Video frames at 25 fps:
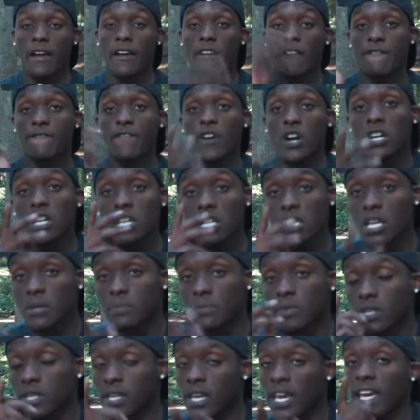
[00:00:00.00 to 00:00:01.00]
fucking
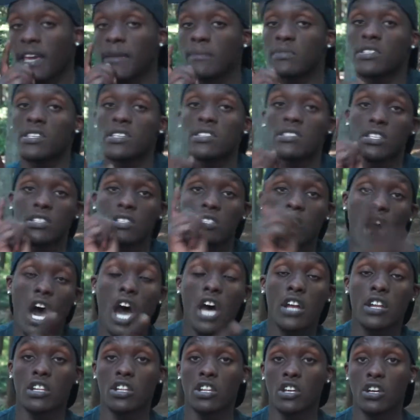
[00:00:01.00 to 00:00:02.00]
up the game since a
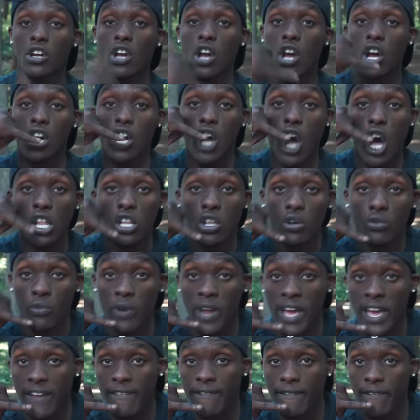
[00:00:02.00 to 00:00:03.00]
toddler, call a
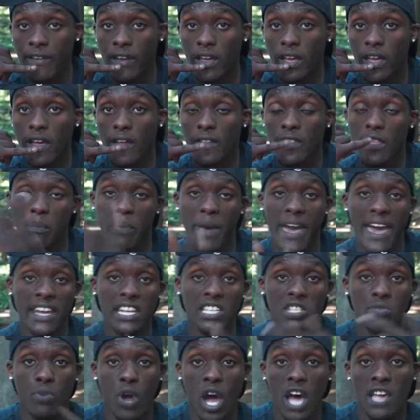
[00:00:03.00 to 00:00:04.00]
ref. The
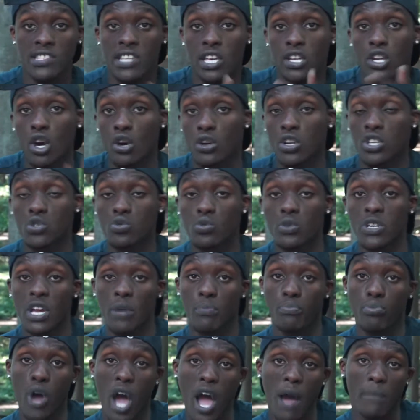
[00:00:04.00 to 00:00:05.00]
baddest bras, they notice we
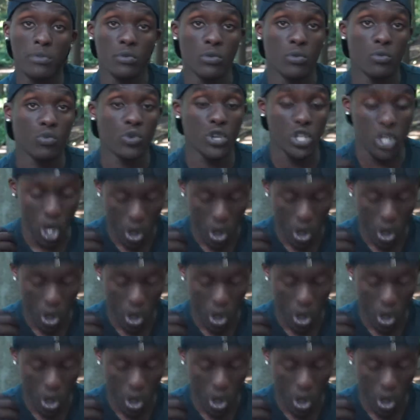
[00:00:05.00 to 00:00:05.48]
a problem, we